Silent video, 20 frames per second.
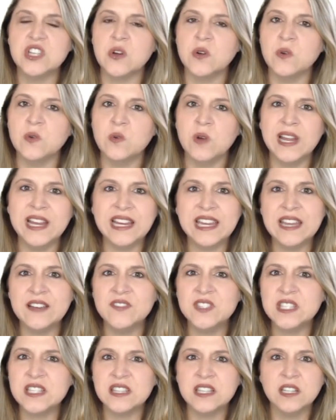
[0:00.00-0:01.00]
So it
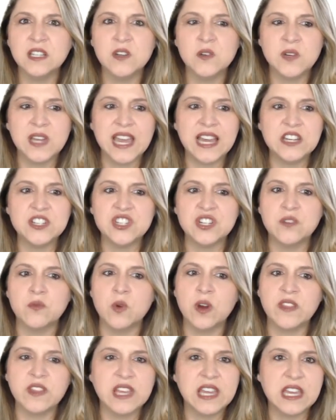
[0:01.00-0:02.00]
gives it the location
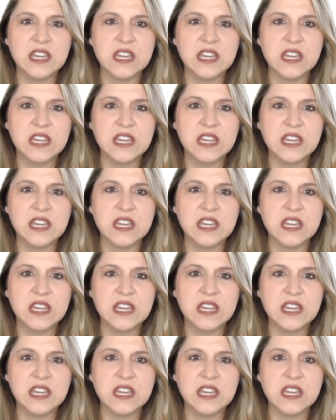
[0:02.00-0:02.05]
of where the